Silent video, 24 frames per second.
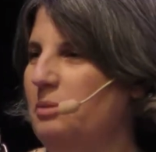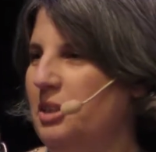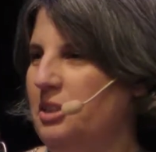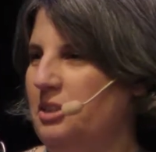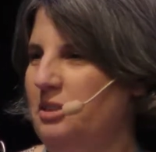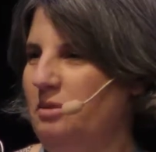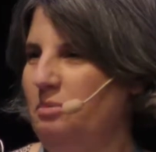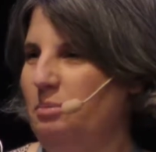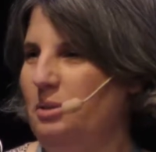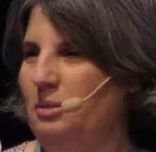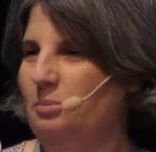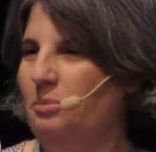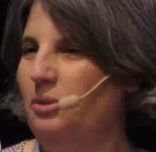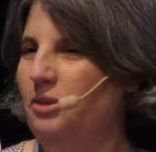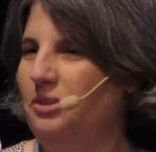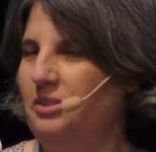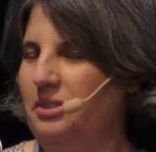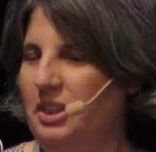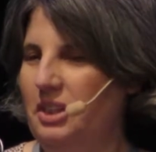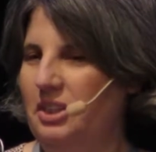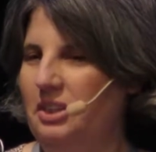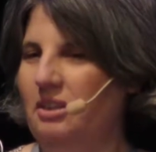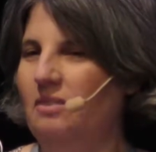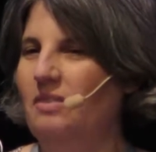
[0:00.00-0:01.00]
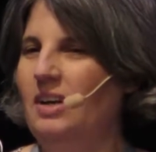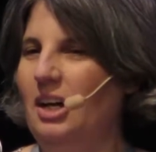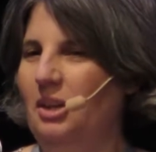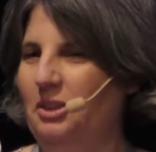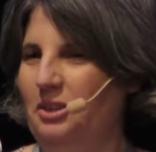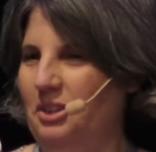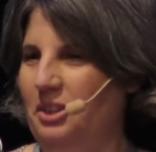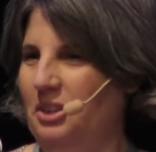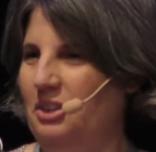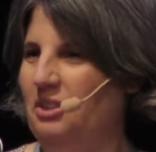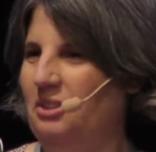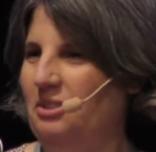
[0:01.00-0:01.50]
a bunch of people sitting
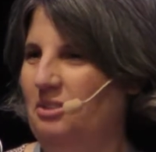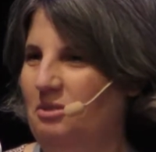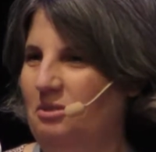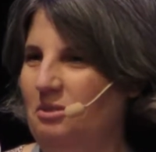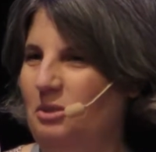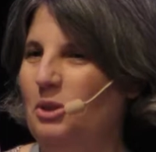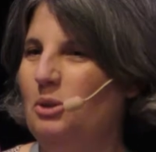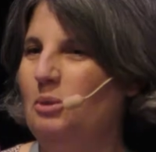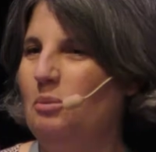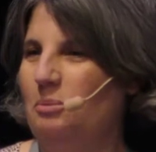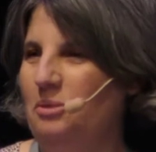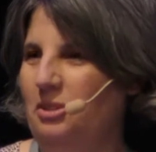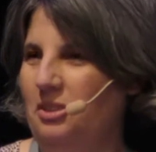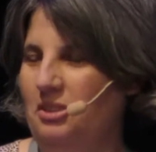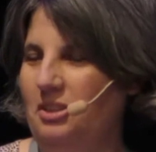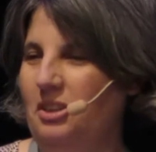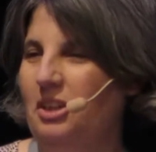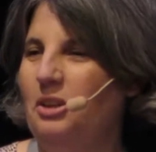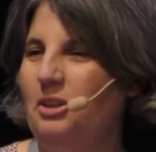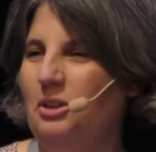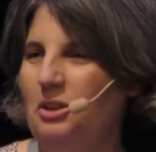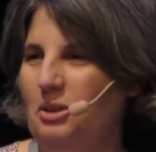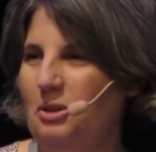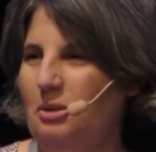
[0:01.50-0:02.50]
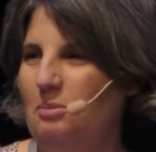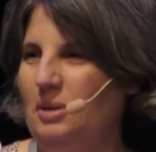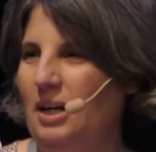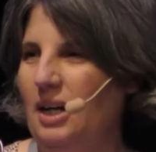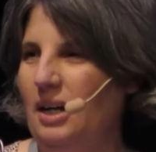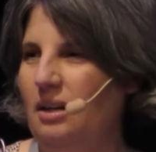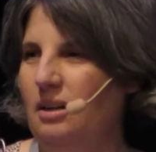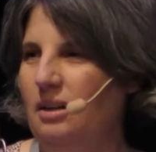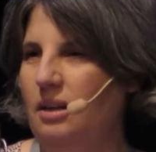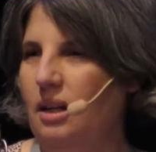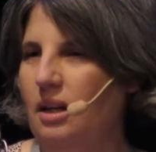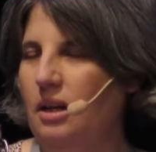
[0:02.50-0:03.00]
around a room to tell you
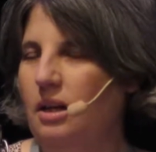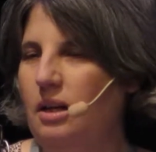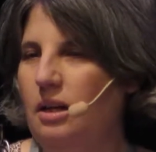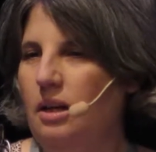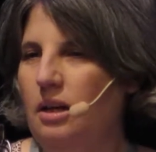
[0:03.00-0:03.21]
about.